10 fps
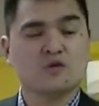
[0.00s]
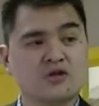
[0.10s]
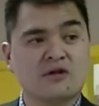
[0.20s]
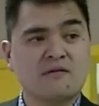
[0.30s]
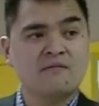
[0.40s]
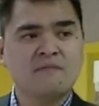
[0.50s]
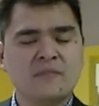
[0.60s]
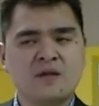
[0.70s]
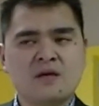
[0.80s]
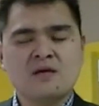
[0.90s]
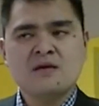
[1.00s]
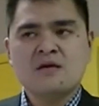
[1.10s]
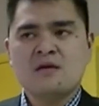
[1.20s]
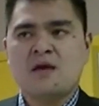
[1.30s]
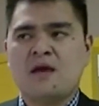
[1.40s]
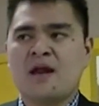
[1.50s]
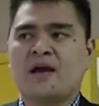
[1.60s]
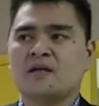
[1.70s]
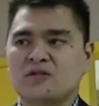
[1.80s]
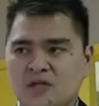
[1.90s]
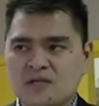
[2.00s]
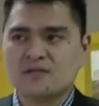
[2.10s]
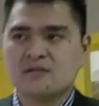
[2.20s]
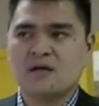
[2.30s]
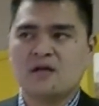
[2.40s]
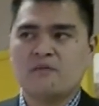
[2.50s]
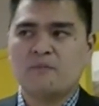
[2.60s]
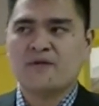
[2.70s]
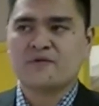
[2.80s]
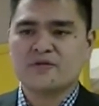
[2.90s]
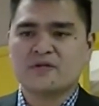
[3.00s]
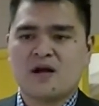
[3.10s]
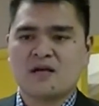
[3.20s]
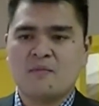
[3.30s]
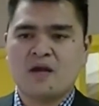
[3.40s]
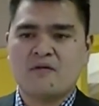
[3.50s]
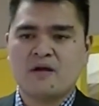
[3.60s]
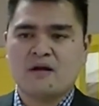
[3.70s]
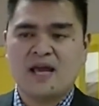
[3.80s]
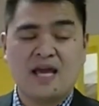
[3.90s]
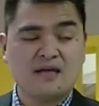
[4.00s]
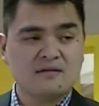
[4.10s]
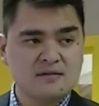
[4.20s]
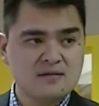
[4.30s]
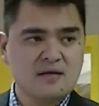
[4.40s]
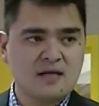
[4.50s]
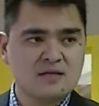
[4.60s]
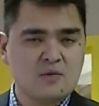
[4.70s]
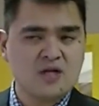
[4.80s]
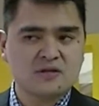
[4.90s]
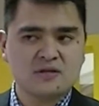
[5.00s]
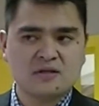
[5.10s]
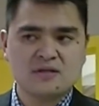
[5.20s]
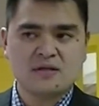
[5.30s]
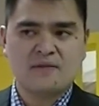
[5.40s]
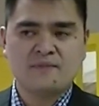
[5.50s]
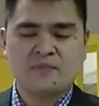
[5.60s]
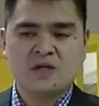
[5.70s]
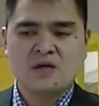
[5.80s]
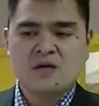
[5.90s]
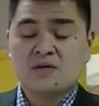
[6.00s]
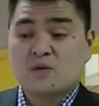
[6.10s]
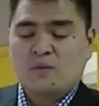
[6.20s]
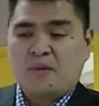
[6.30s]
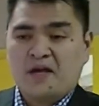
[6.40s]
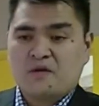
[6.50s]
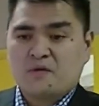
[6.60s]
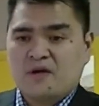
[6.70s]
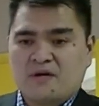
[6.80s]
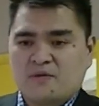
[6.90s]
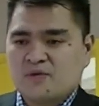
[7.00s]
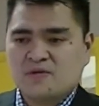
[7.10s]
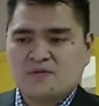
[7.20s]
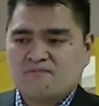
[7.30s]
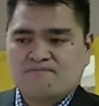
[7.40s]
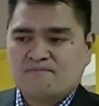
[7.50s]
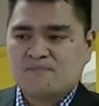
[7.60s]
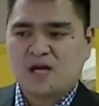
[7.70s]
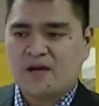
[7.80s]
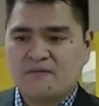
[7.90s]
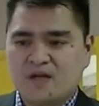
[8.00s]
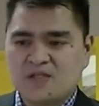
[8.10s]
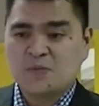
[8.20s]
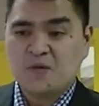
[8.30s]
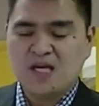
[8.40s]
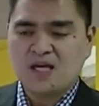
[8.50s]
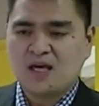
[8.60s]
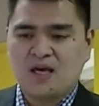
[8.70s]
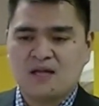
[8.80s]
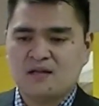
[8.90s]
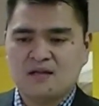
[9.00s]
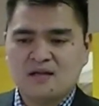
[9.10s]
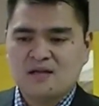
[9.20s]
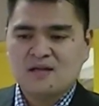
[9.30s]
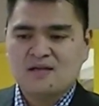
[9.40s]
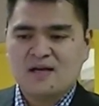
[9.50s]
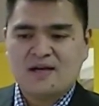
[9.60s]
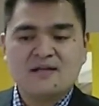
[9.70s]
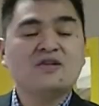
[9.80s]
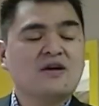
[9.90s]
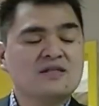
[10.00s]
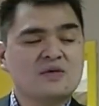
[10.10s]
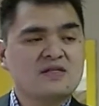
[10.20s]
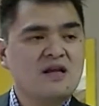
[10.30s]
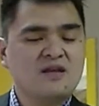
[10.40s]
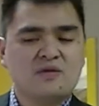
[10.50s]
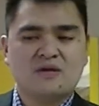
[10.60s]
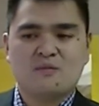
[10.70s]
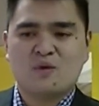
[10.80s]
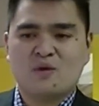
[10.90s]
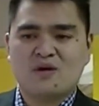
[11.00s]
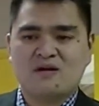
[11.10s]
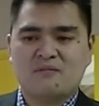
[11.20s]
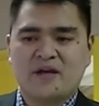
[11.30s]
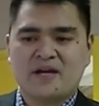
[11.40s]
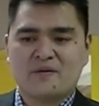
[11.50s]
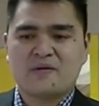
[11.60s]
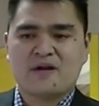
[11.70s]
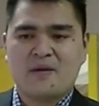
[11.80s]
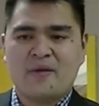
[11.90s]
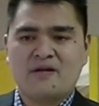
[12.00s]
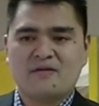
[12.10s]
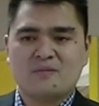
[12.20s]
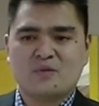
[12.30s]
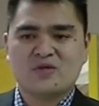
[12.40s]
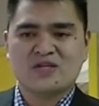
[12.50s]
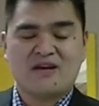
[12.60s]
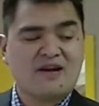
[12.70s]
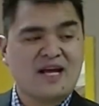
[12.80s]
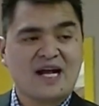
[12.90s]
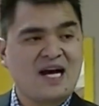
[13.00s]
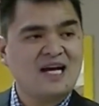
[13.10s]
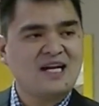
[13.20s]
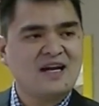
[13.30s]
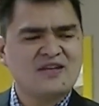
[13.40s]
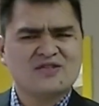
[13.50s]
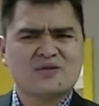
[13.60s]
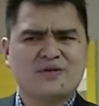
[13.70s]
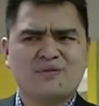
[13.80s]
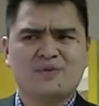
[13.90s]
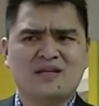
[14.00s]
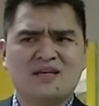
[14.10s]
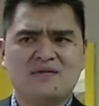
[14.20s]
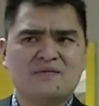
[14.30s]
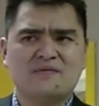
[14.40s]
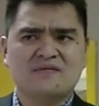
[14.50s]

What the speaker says: culture, and I had just done my first documentary on AIDS in Washington D.C. So my career was kind of at its peak, and you know, as I was telling you, the more my career got better, the more scared I got, and I just couldn't believe,